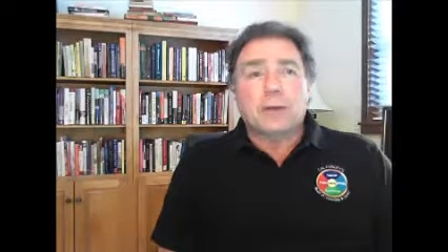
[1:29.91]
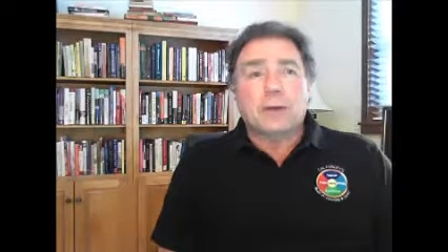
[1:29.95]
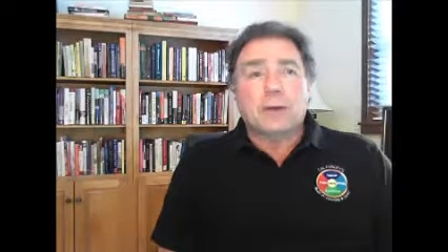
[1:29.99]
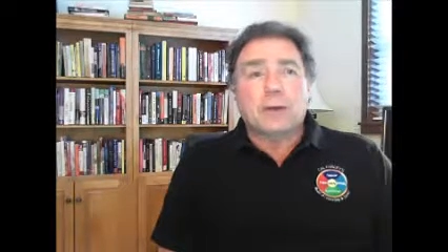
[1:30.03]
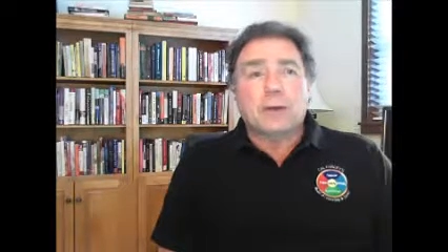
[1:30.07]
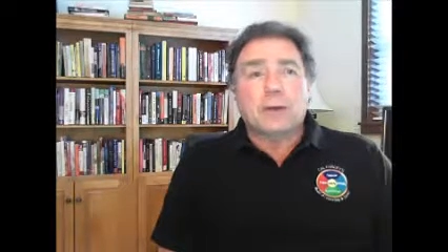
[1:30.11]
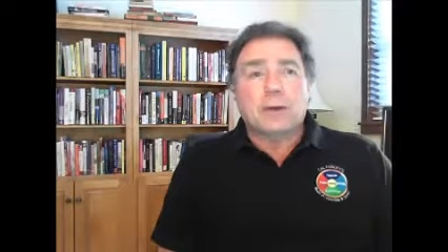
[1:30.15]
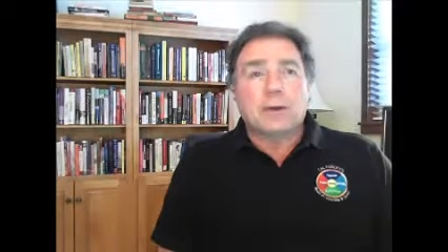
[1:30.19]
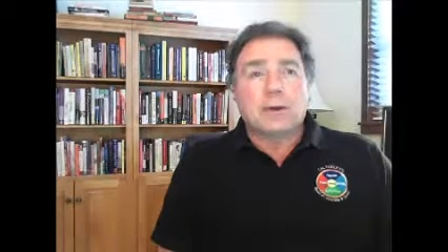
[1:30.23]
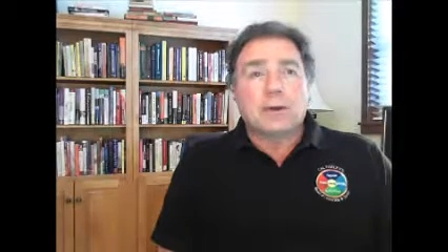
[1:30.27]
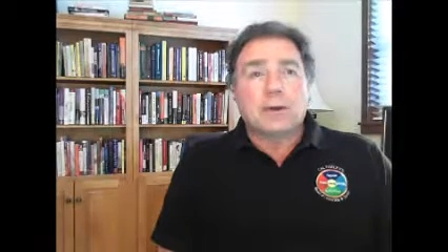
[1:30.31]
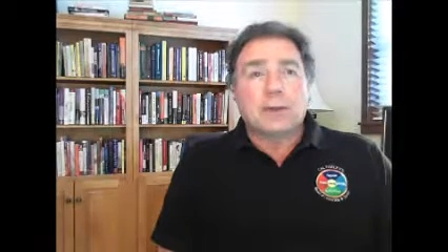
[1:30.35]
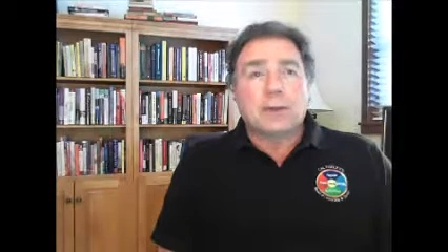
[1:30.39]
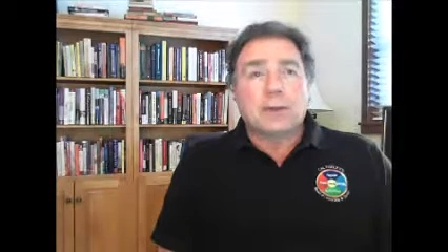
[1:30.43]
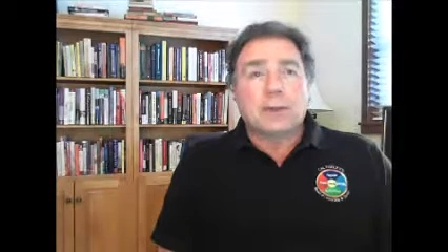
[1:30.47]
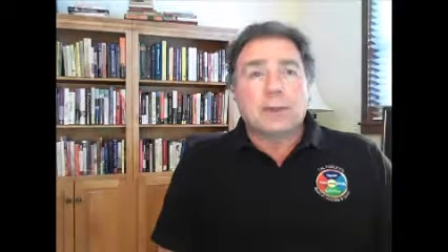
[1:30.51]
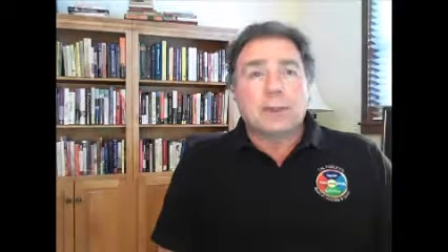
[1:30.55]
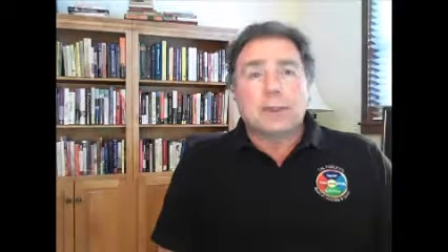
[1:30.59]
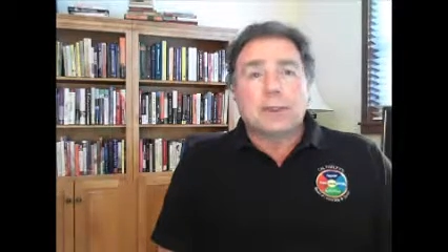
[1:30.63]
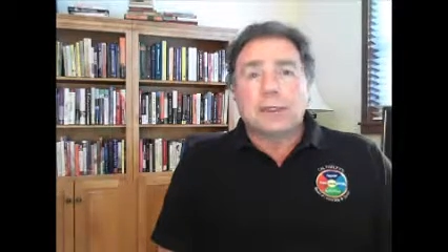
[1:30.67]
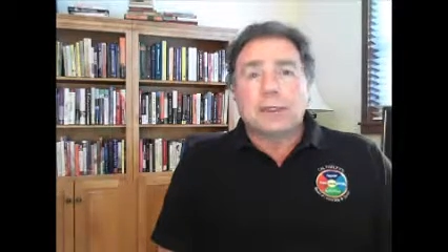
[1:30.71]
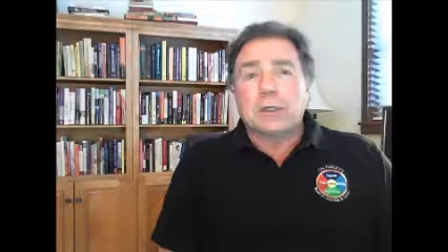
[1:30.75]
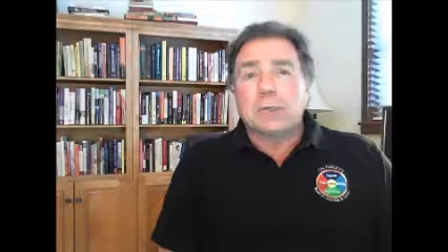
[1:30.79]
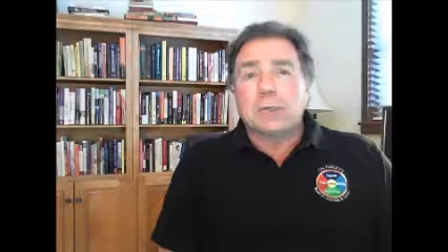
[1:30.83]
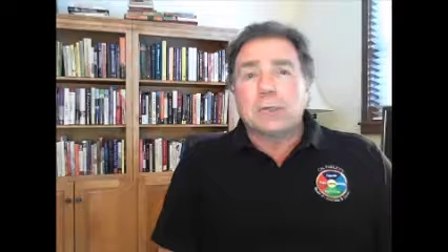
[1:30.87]
our
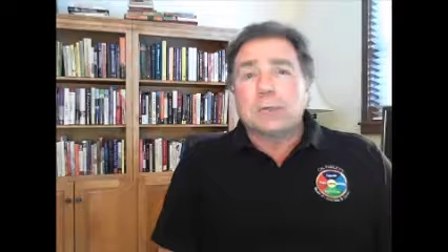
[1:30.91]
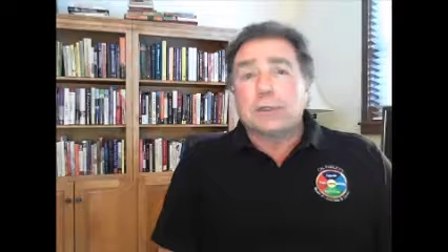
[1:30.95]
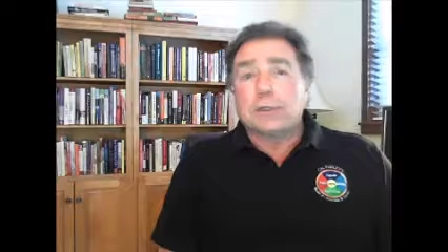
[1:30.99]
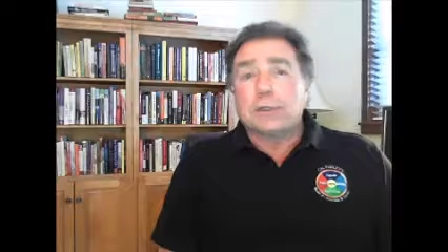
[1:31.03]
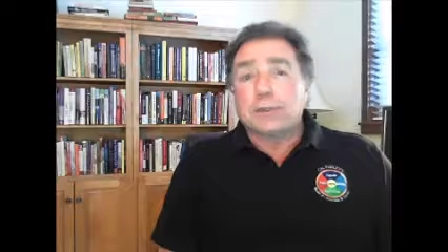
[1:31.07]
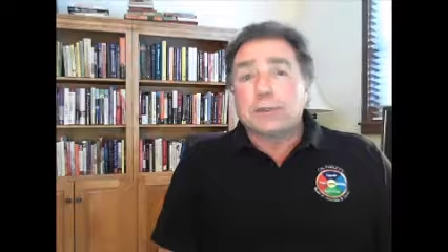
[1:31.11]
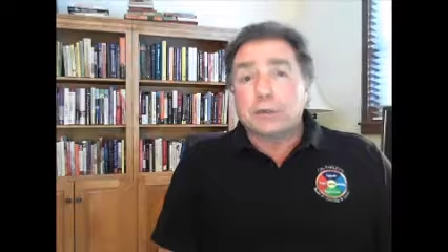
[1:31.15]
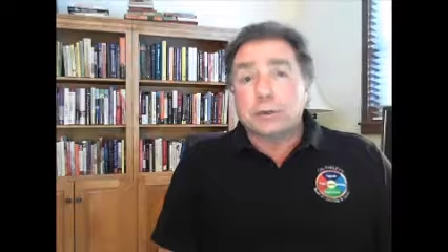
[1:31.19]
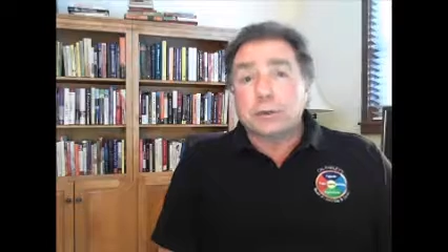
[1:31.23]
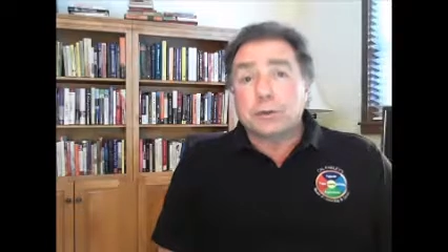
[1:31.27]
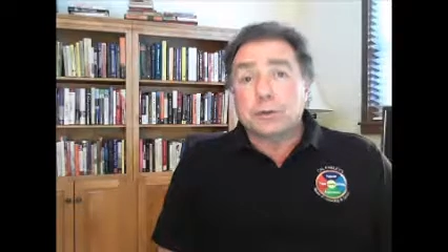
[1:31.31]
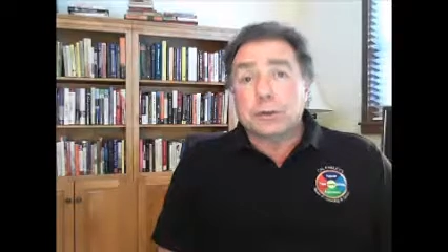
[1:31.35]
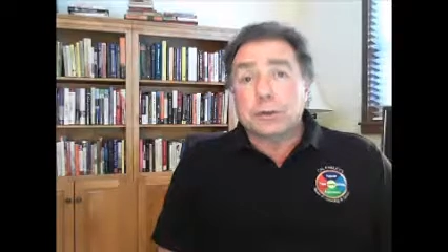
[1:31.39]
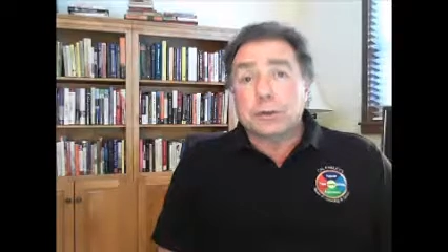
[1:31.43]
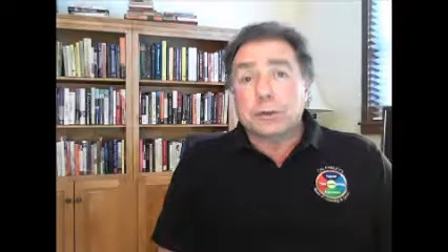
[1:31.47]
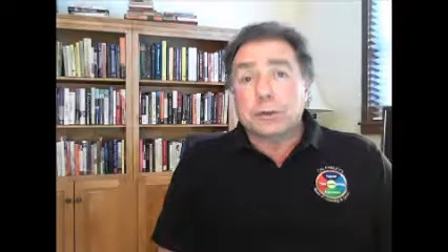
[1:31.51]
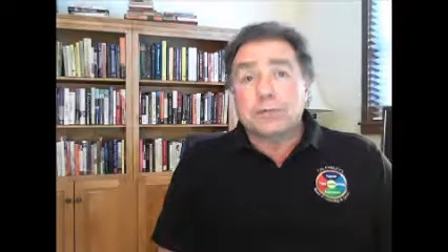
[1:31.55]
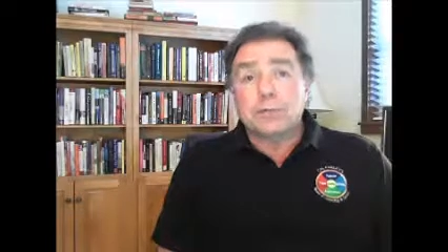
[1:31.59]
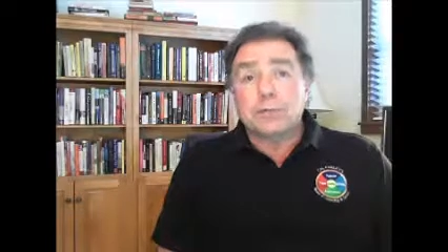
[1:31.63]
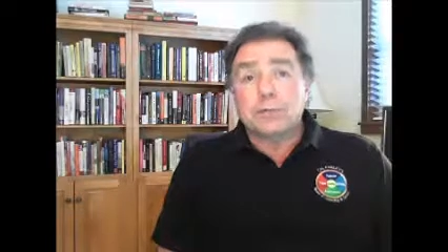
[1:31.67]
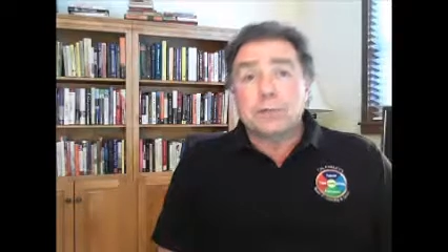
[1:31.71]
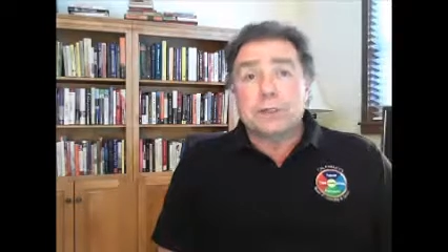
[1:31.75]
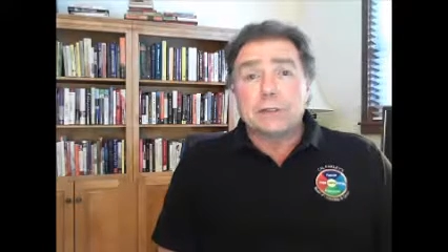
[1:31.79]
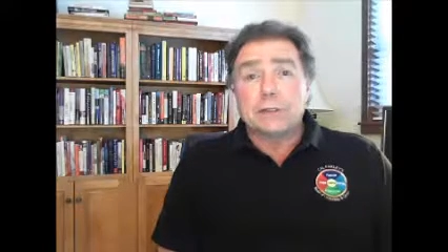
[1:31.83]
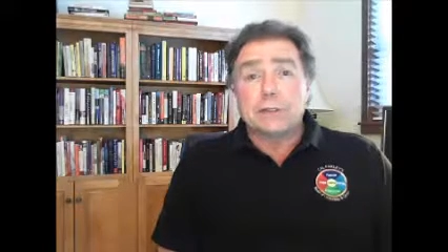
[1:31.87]
ability to be
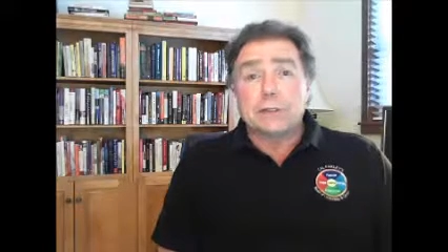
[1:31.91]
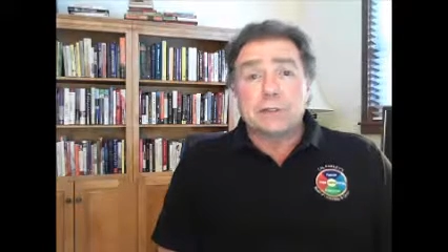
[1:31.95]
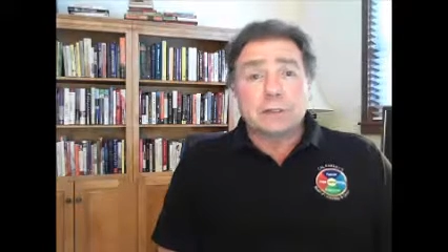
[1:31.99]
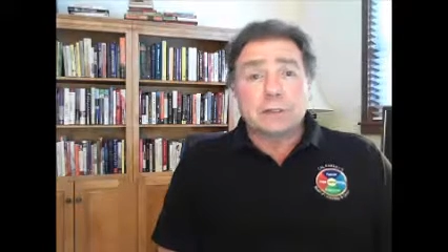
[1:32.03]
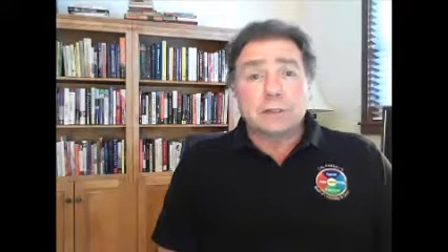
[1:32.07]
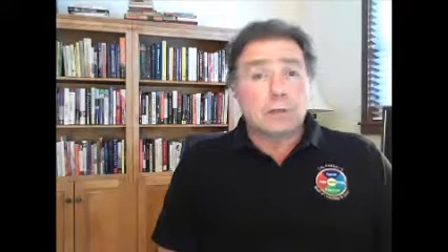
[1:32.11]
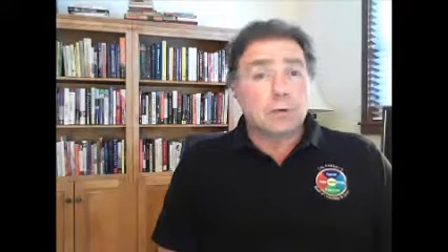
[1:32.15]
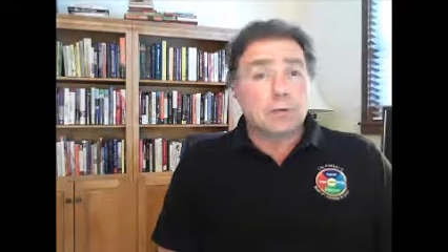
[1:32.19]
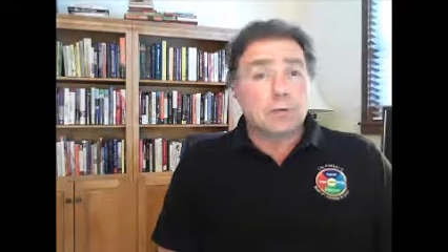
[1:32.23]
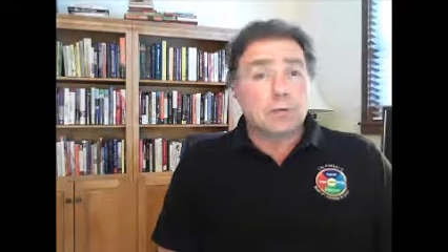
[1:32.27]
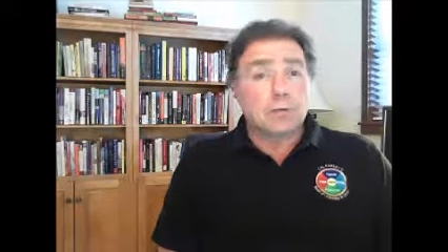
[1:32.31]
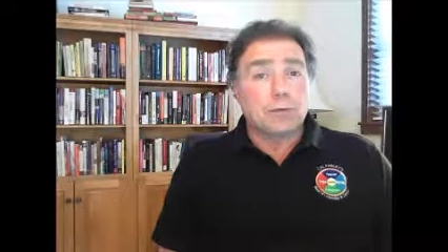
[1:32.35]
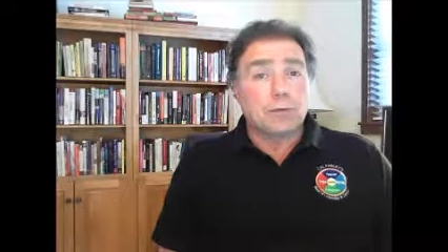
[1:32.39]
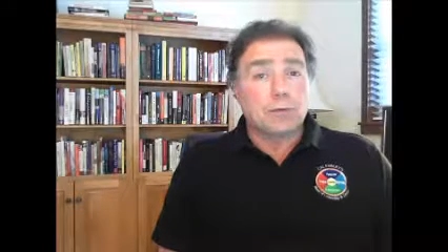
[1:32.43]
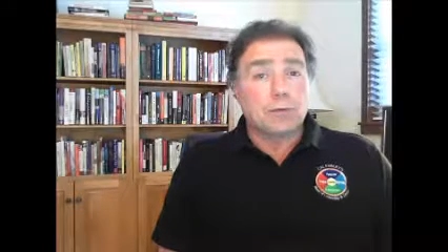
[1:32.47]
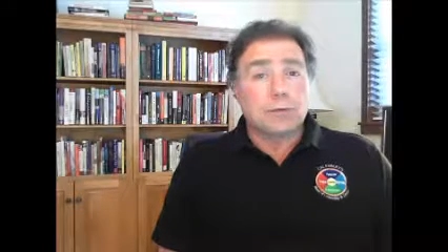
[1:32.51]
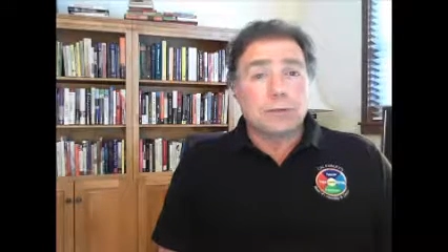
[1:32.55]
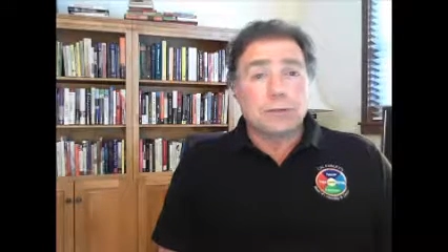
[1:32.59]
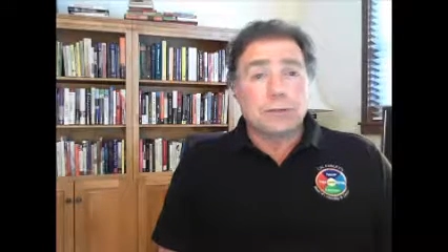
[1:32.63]
intuitive and skillful